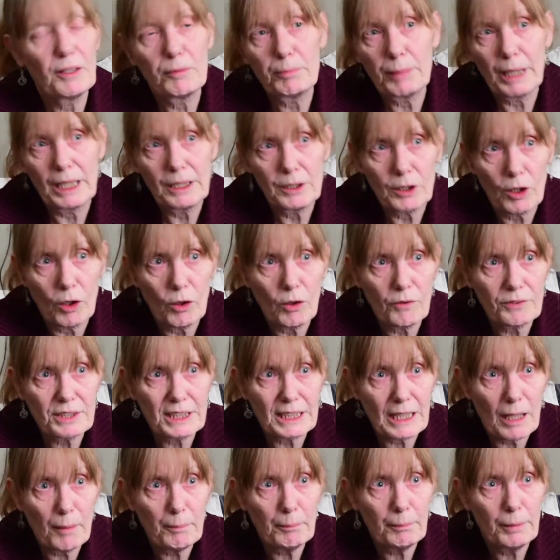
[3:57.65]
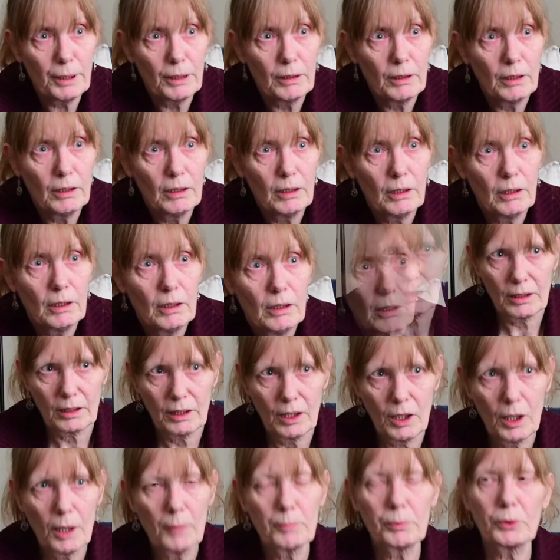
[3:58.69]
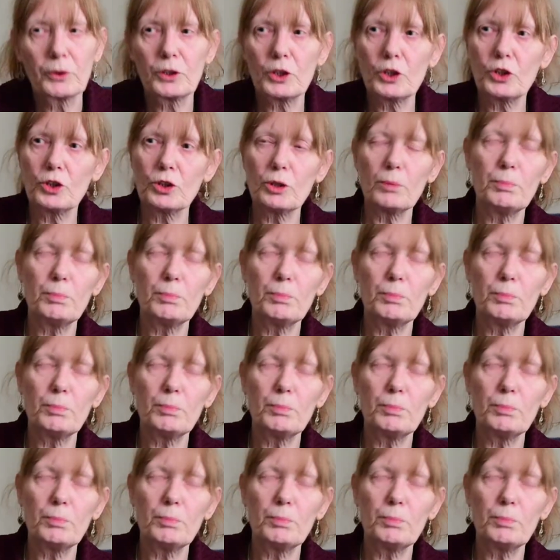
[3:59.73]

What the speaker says: have paid half stamp, but they should